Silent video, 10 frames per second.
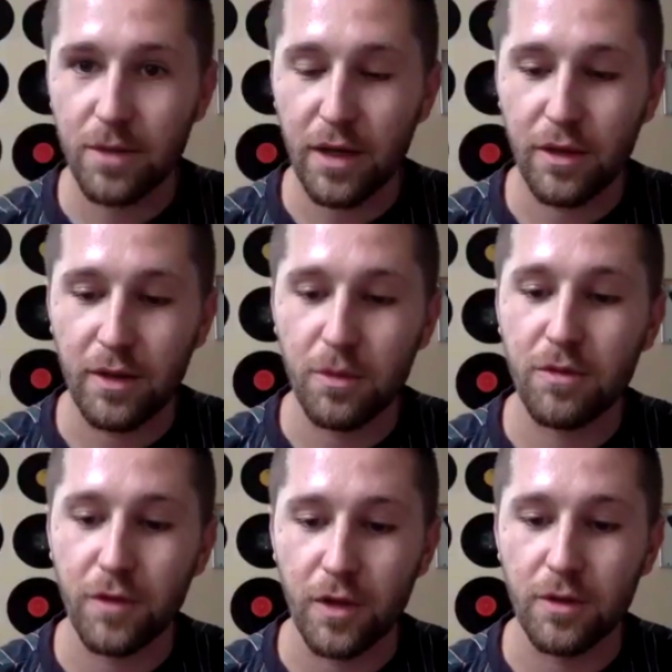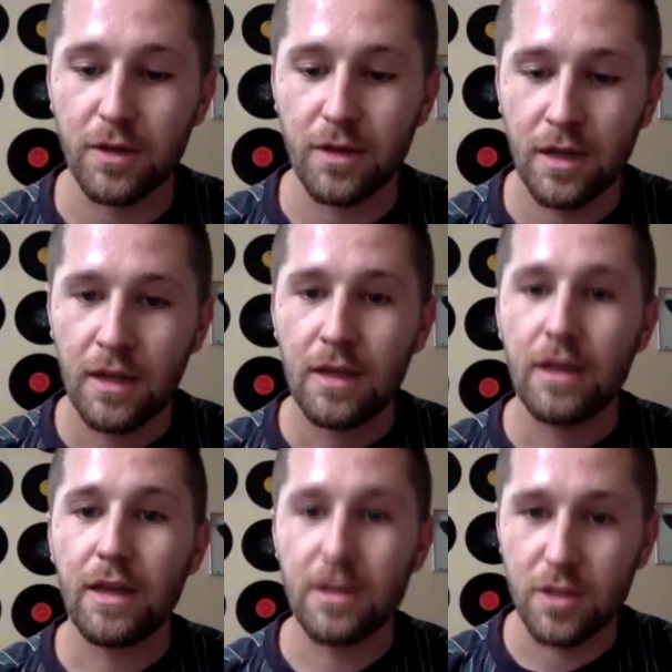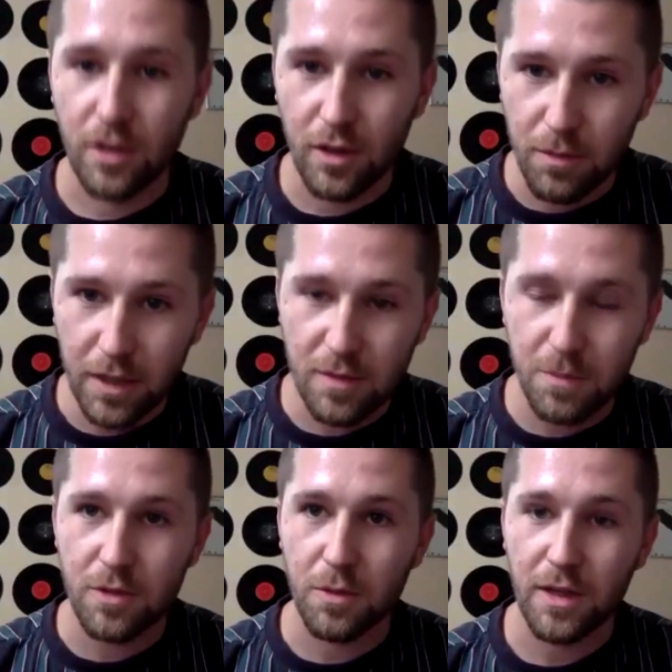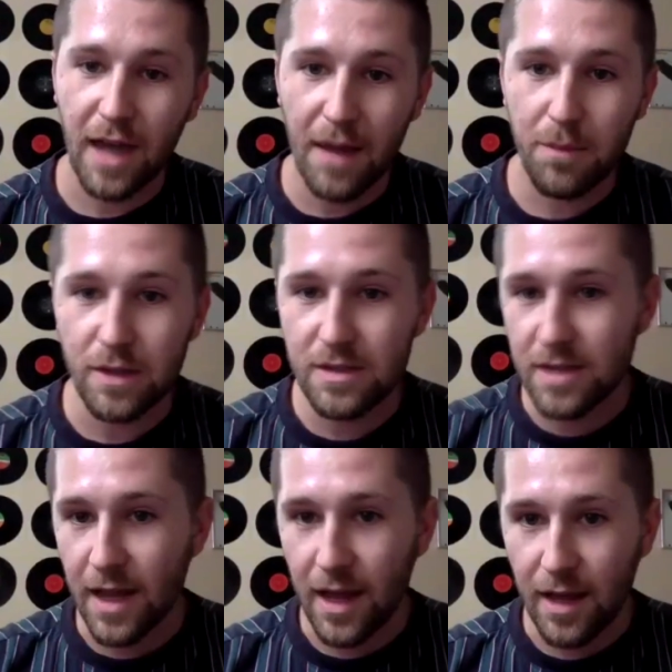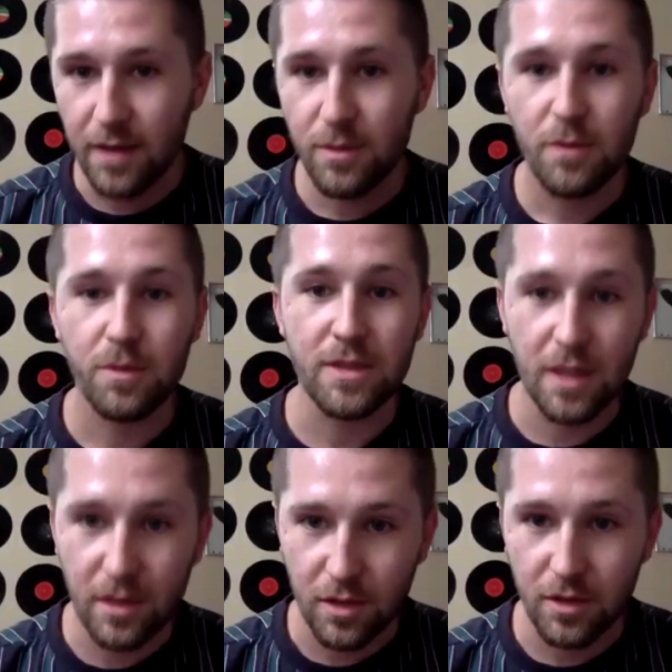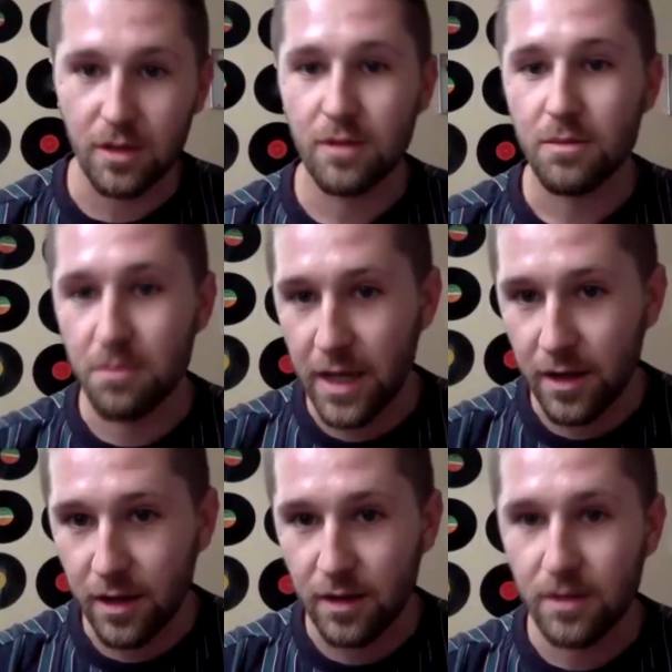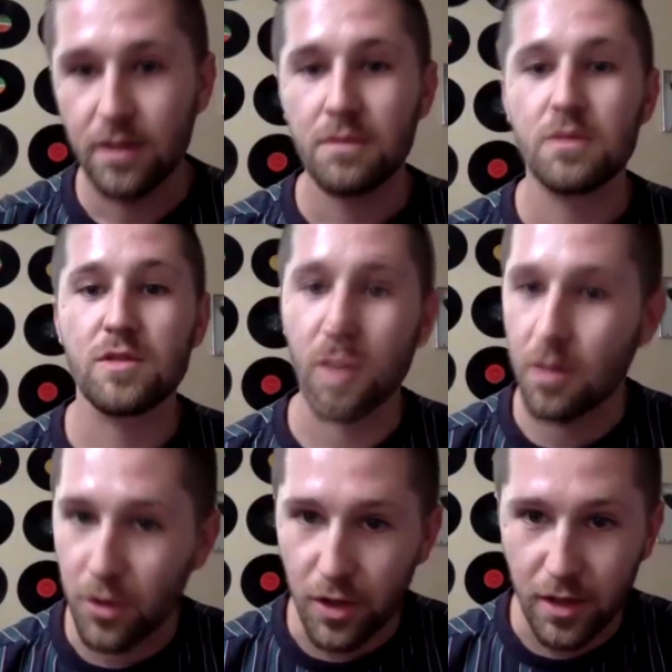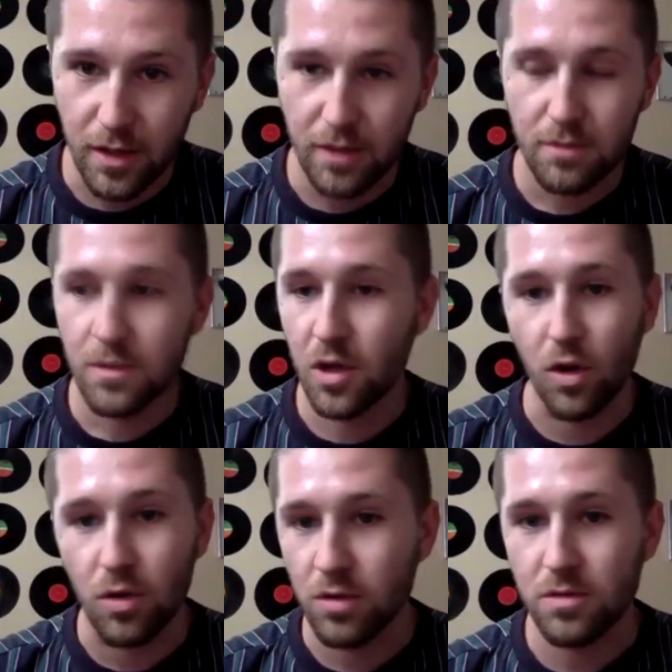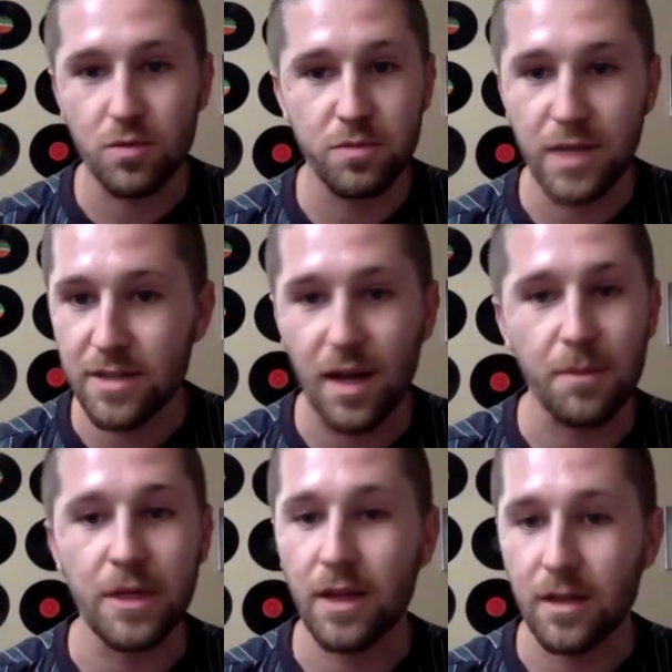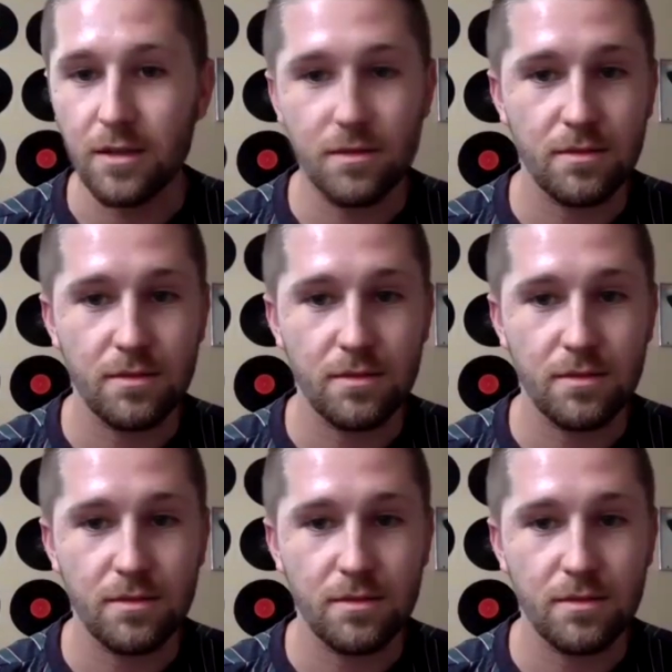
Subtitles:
I think with Floatin', it's a good mix between happy, sad, particular, meta, summery, cold, daytime and night.